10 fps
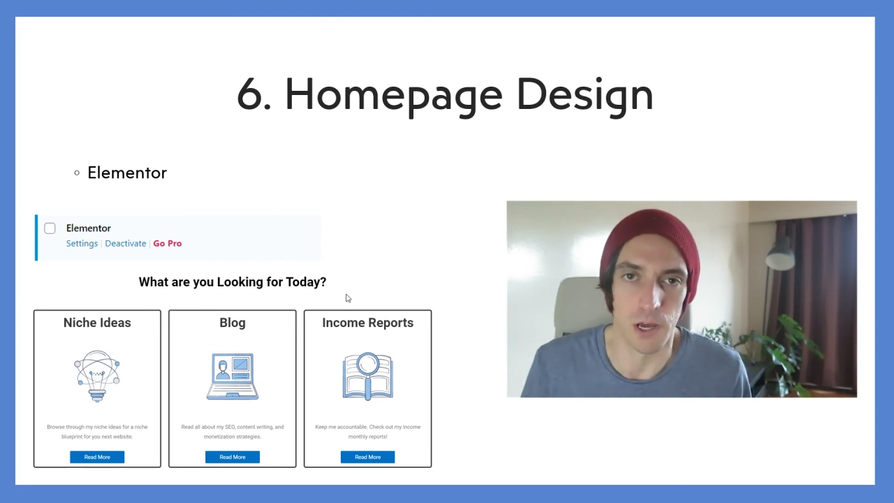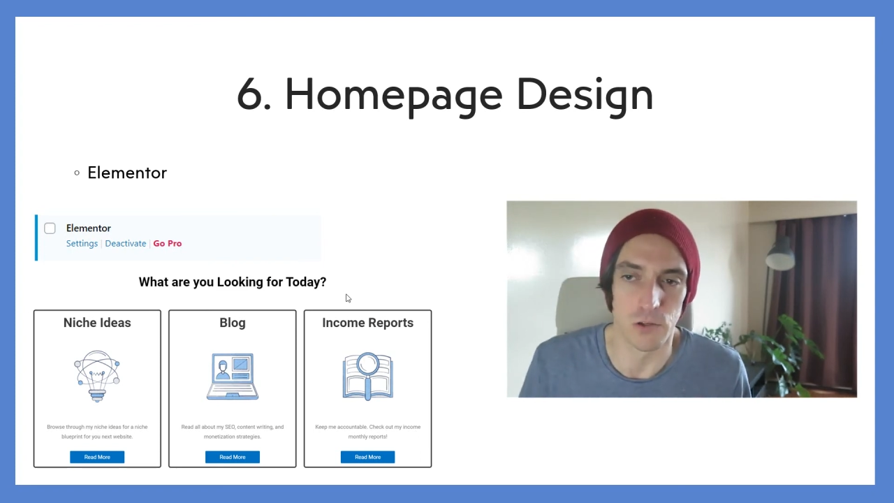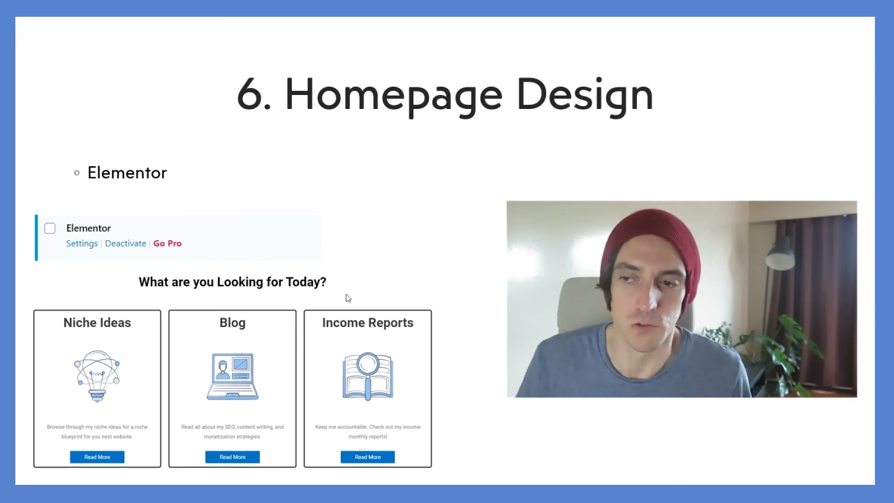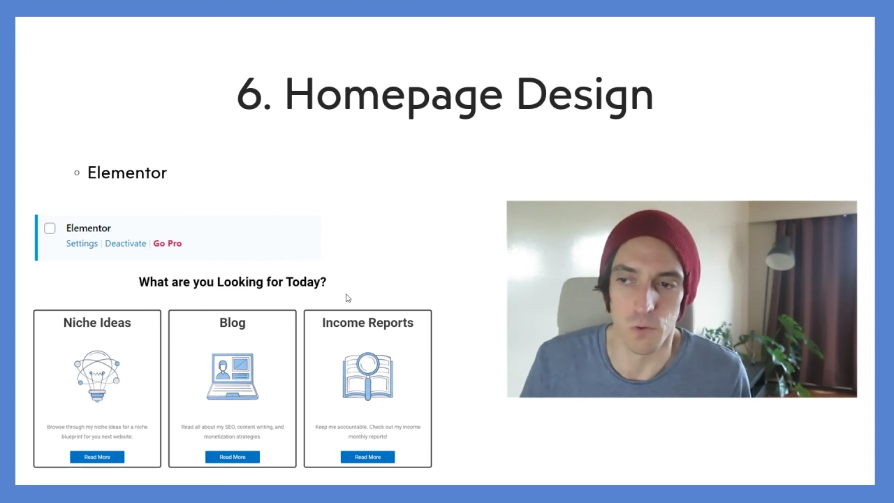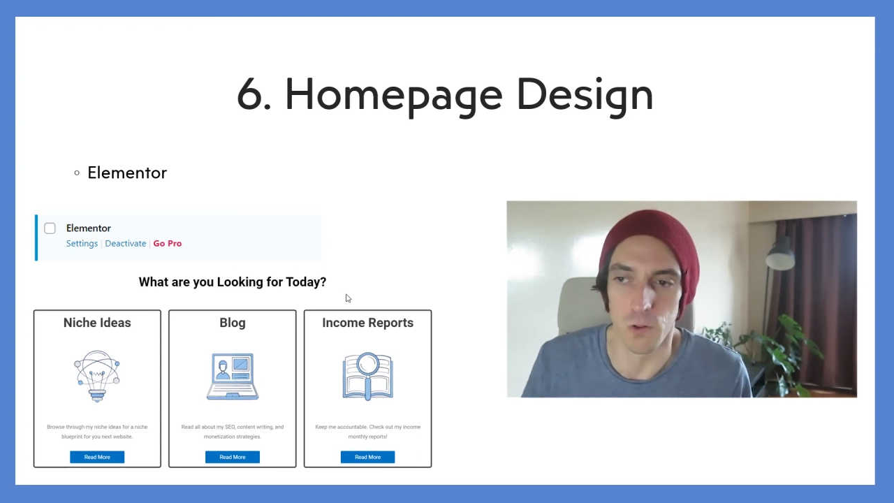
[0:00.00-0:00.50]
I
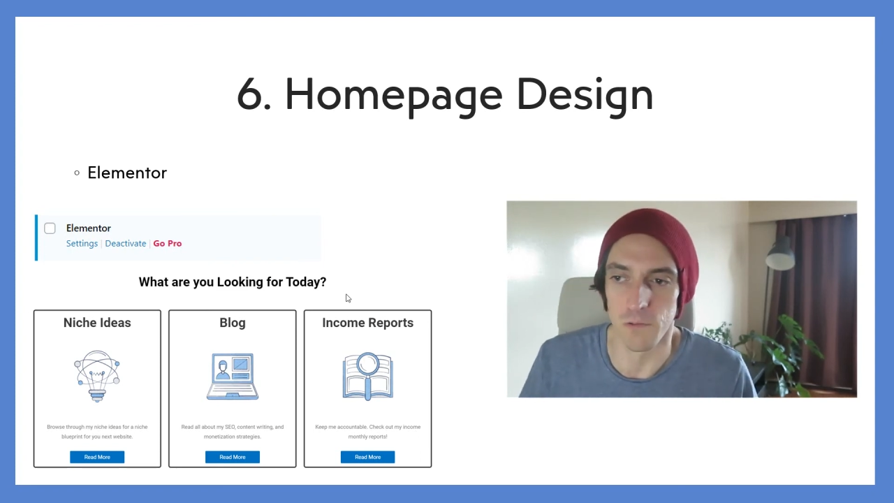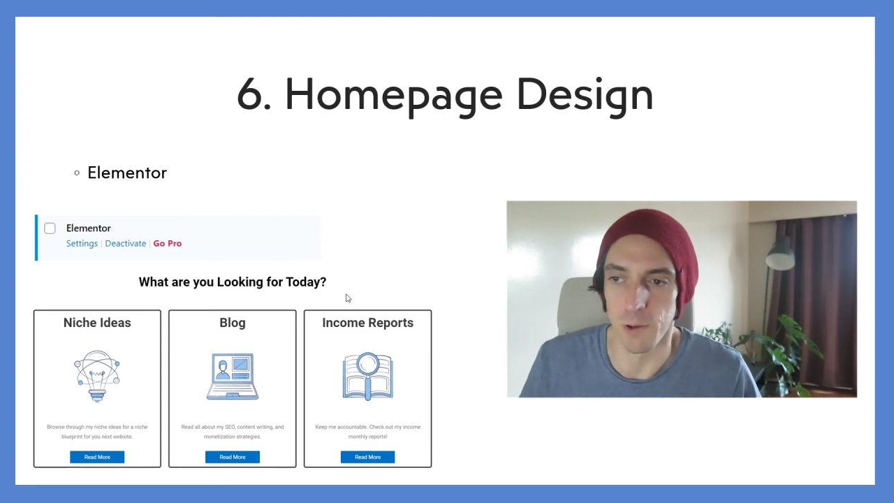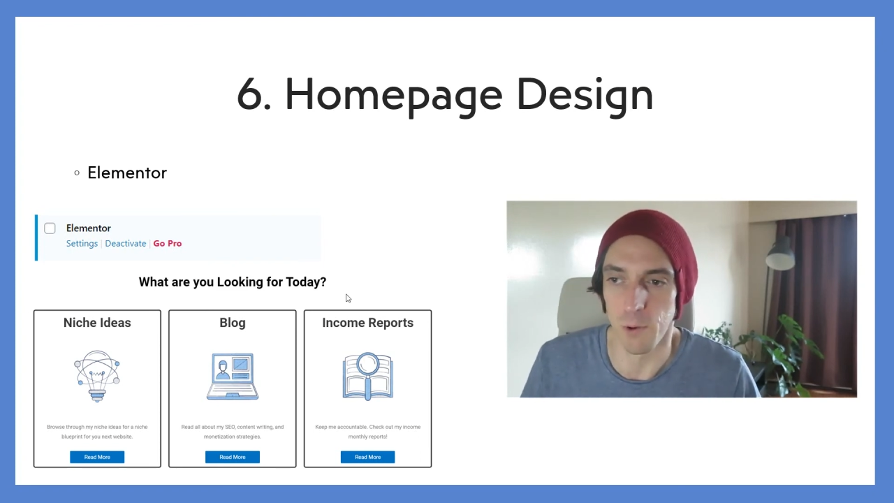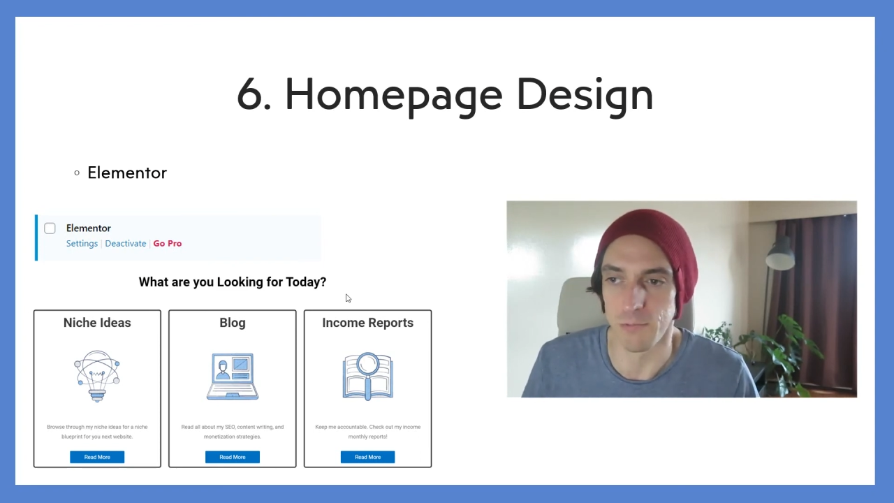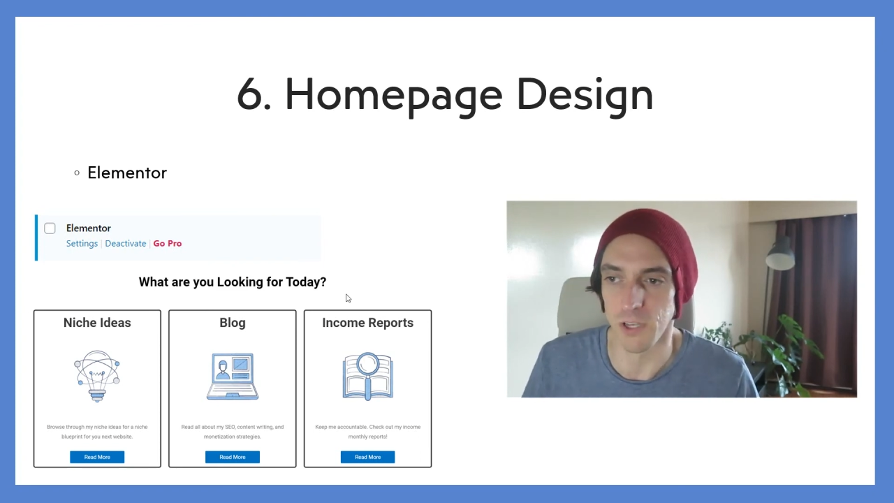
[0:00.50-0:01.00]
use for all of
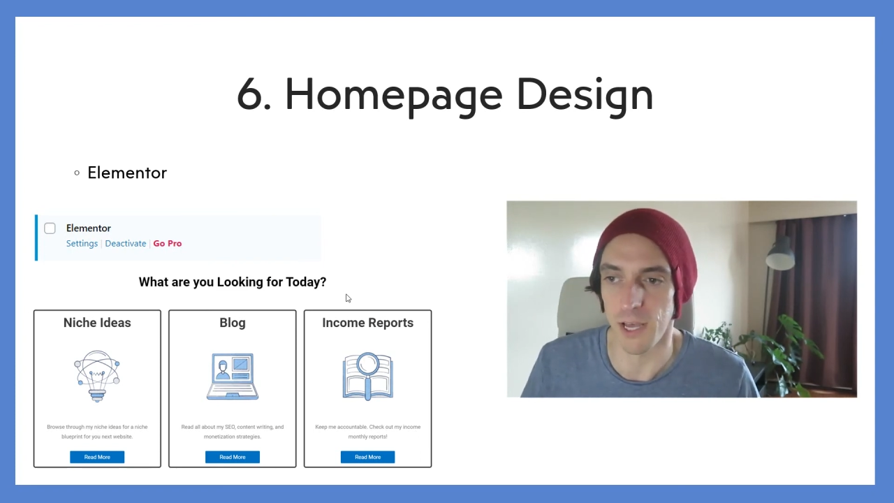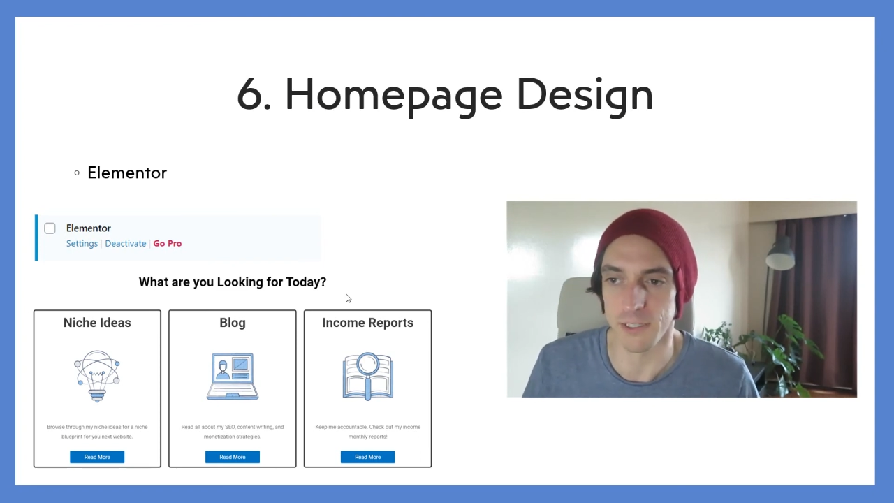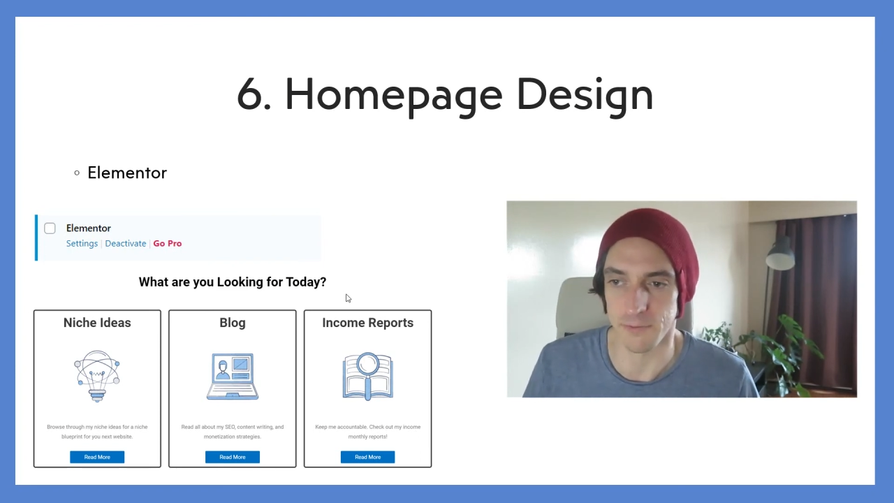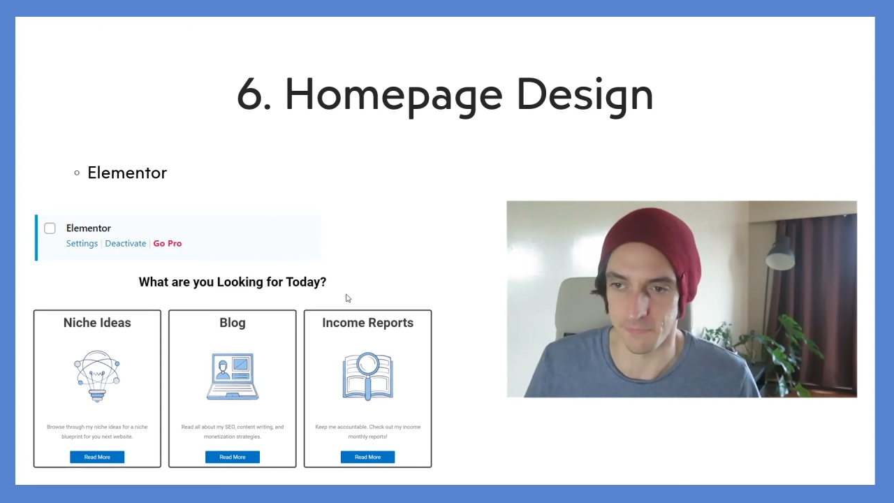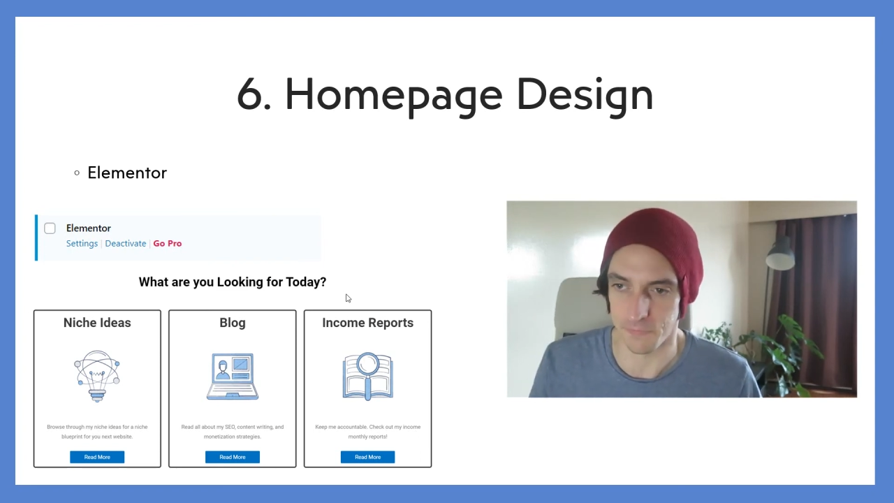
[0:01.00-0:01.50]
my
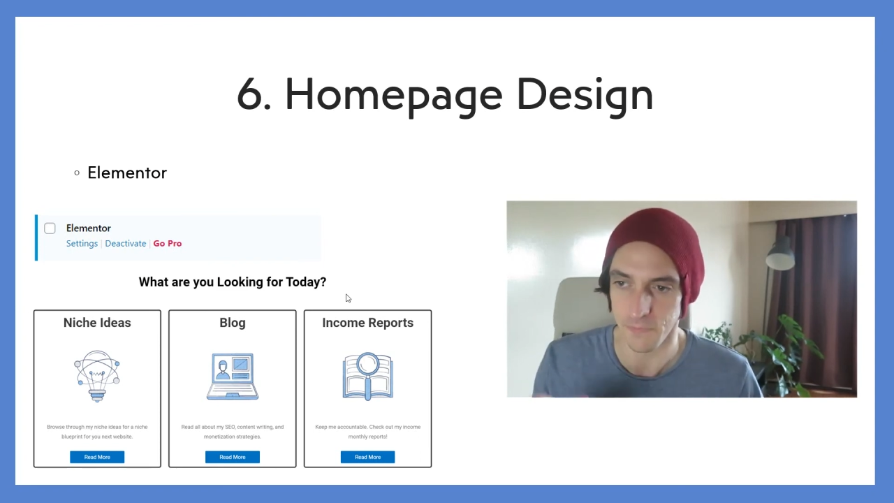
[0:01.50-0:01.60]
websites.